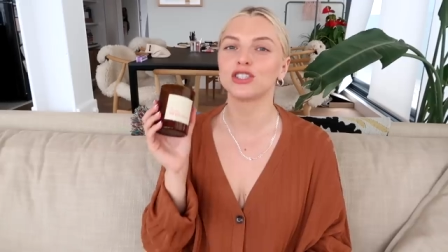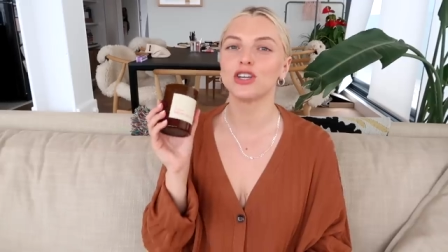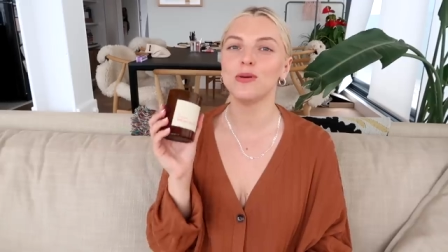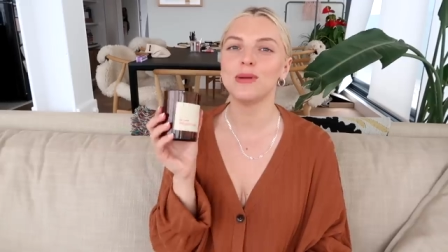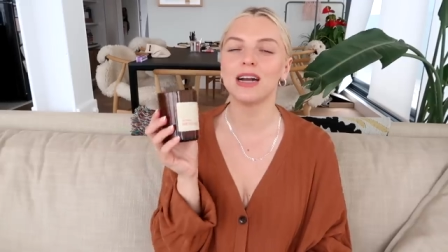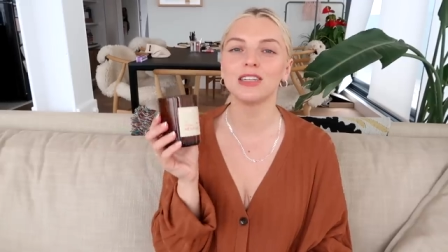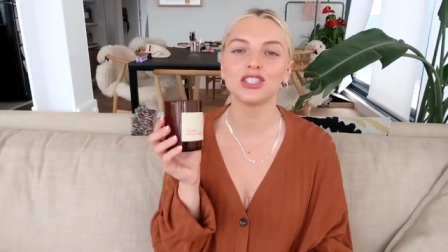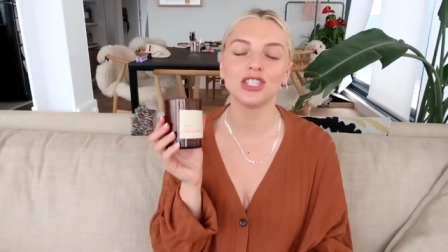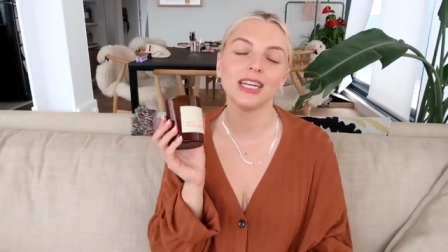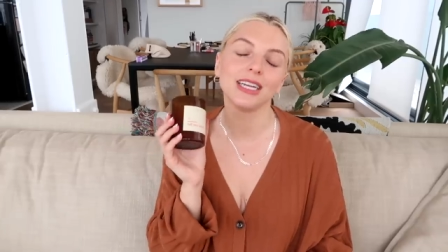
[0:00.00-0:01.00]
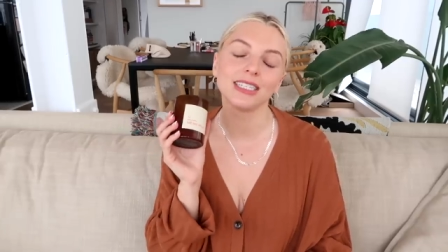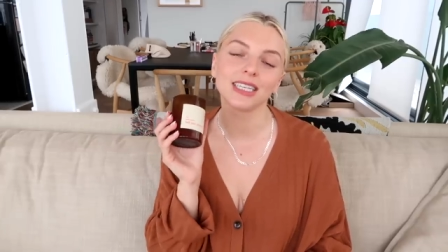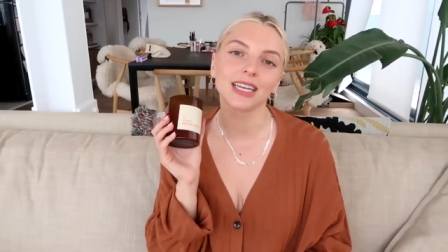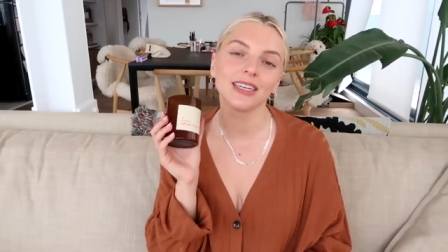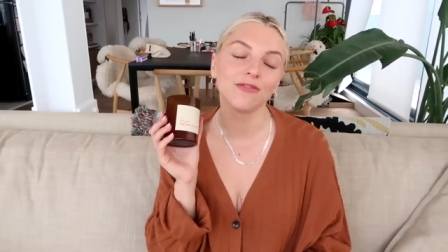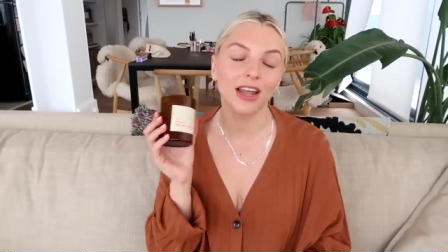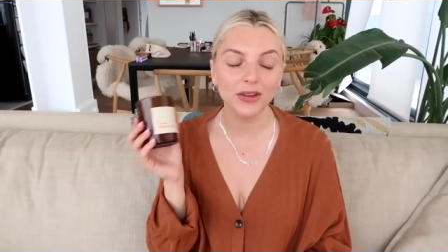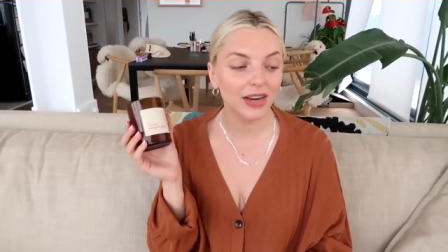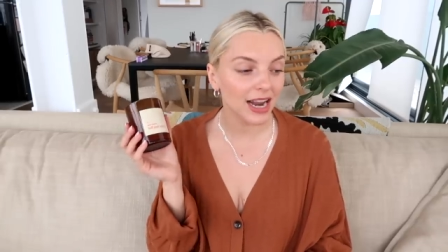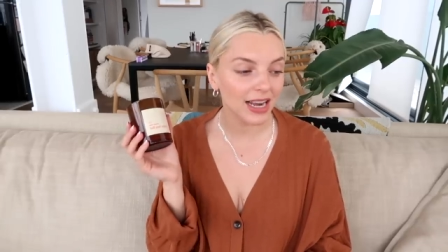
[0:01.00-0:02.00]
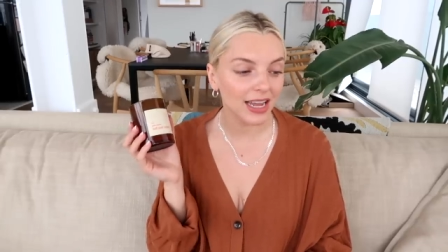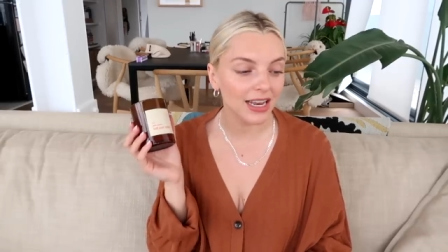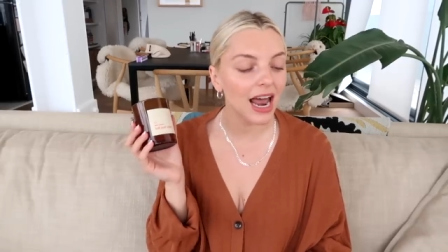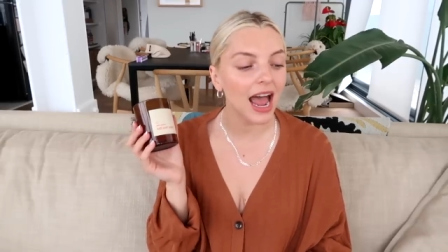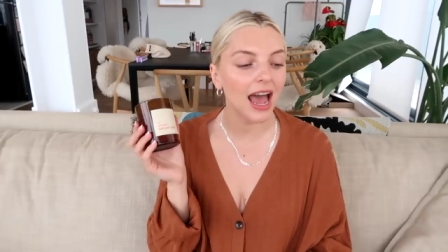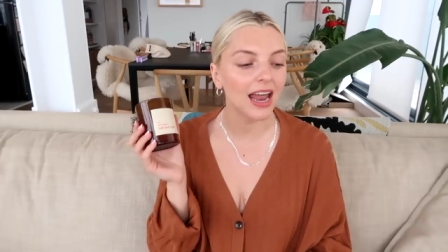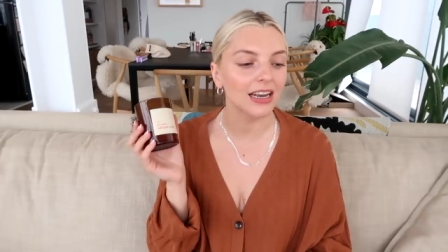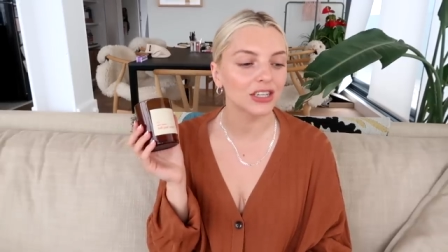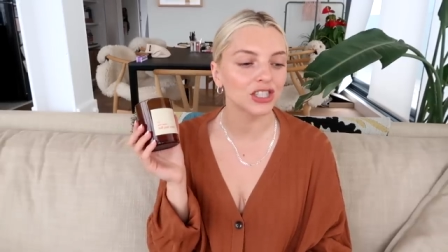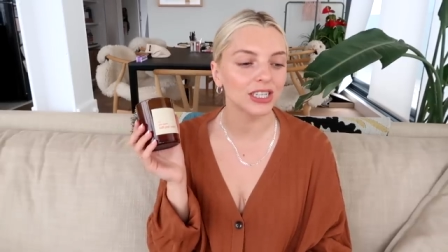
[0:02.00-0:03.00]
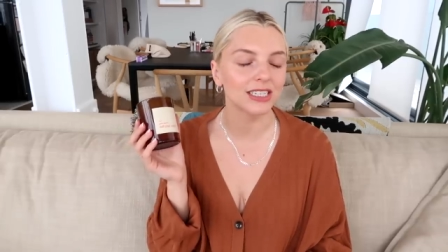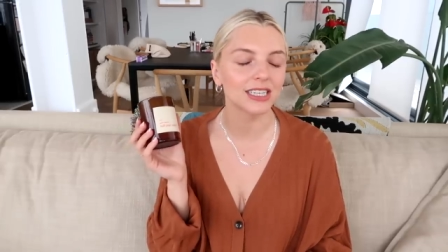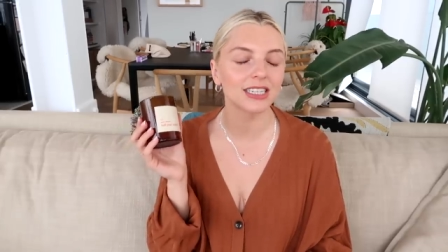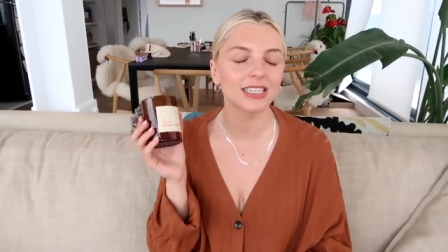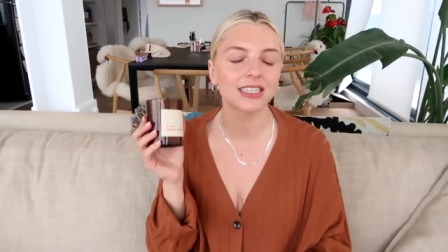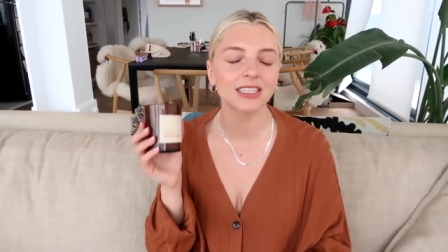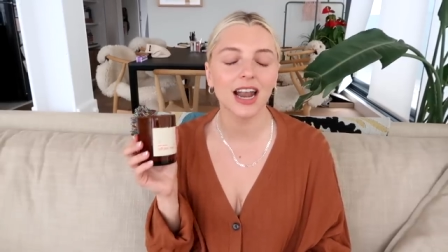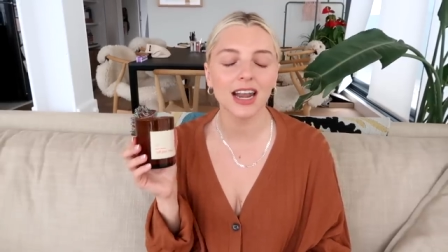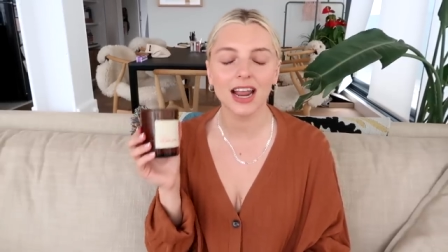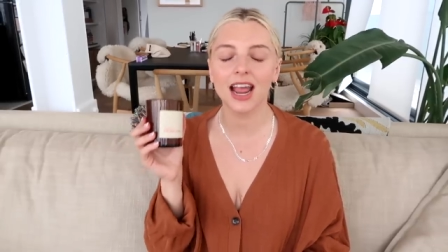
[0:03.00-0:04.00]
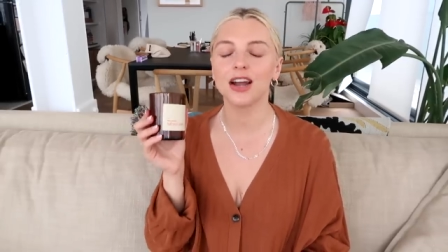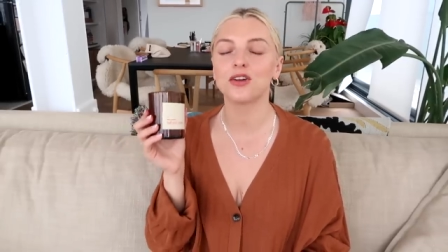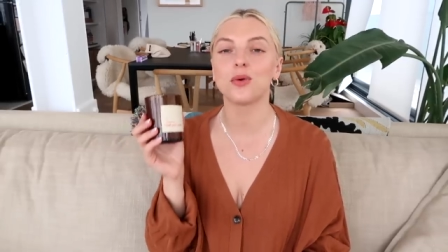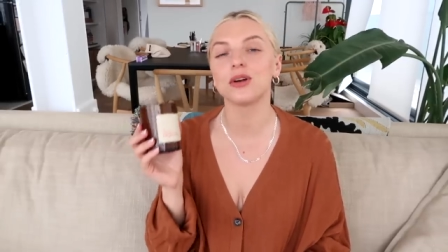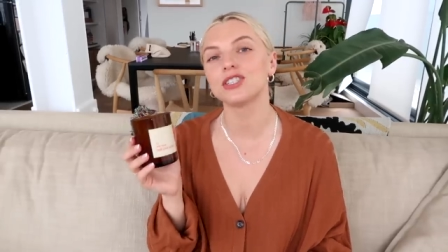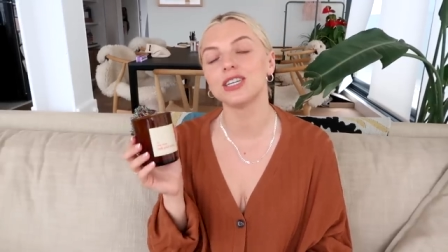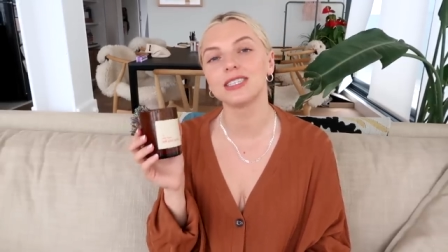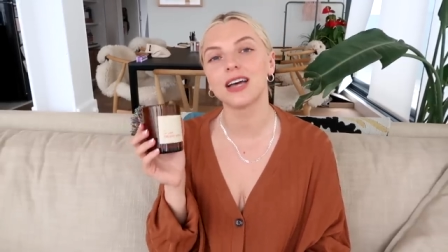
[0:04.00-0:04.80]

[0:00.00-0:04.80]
so much. She is a fellow Canadian and she is stunning and gorgeous.